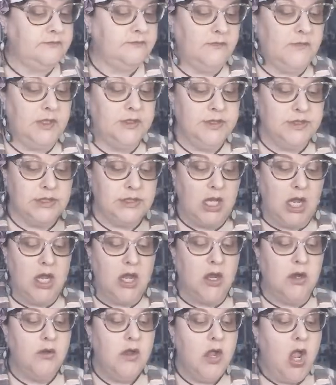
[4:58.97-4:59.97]

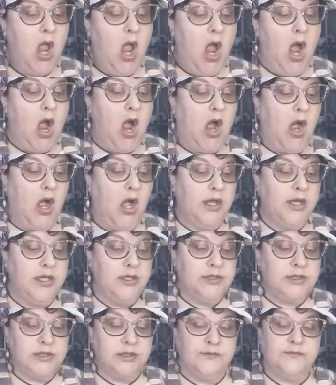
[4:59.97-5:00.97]
So all
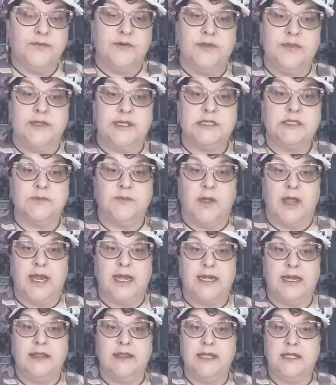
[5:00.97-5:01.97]
you do for this one,
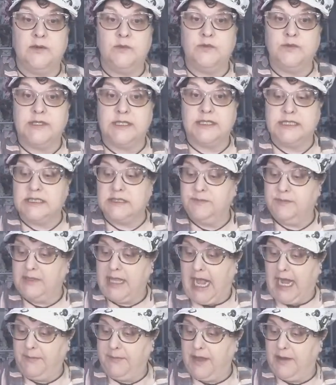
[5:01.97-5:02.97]
and this is
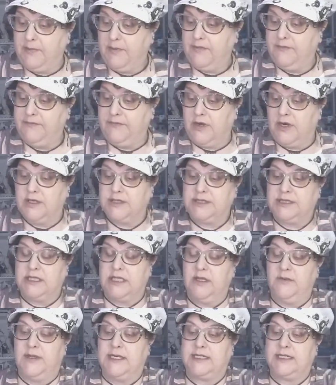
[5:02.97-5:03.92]
black paper for our silhouette